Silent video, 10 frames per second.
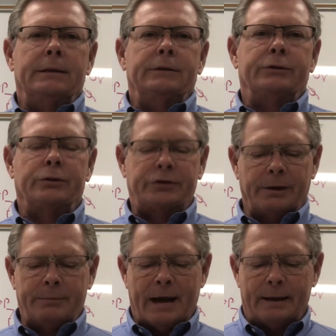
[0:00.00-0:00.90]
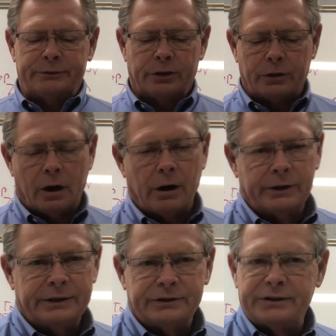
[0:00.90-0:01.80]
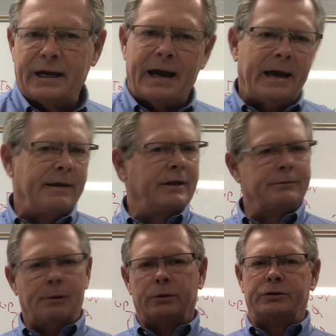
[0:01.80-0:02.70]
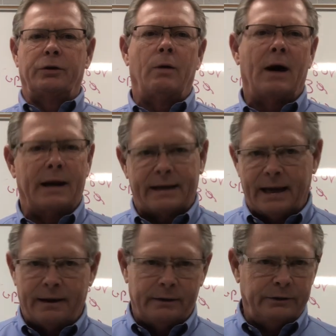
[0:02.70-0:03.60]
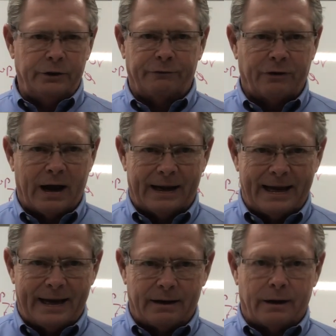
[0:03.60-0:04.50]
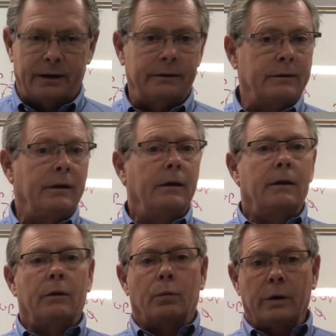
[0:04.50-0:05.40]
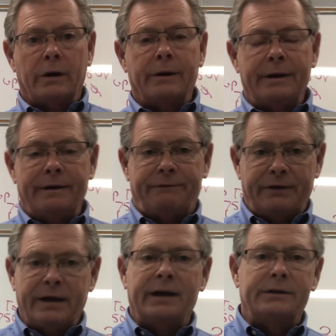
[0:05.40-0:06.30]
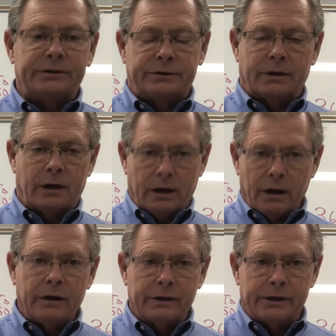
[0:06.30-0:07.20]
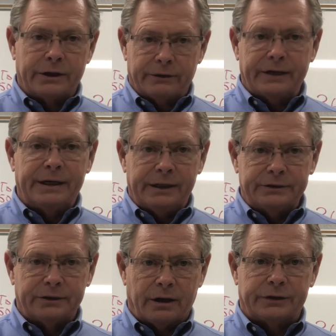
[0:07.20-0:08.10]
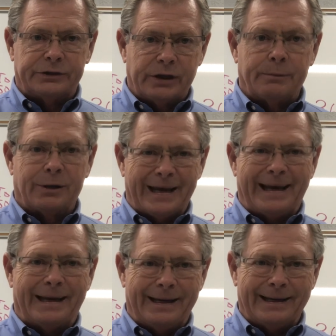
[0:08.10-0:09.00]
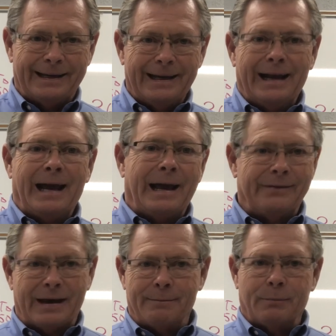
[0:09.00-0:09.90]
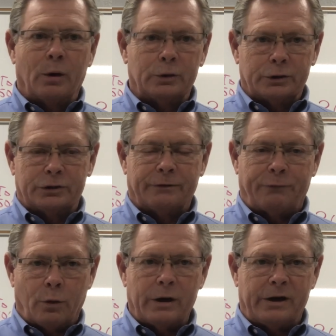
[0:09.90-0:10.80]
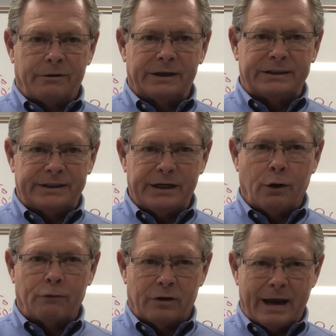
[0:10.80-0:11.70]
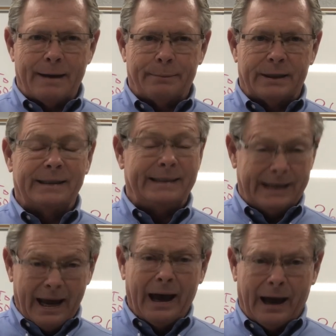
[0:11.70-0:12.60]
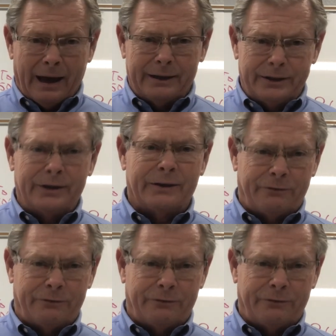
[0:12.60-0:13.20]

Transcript: So sometimes they'll call you and say, hey, this motor's so hot you can fry an egg on it. Well, if it is 100 degrees on a summer day and that motor is a 40 degrees C over ambient, yeah, you can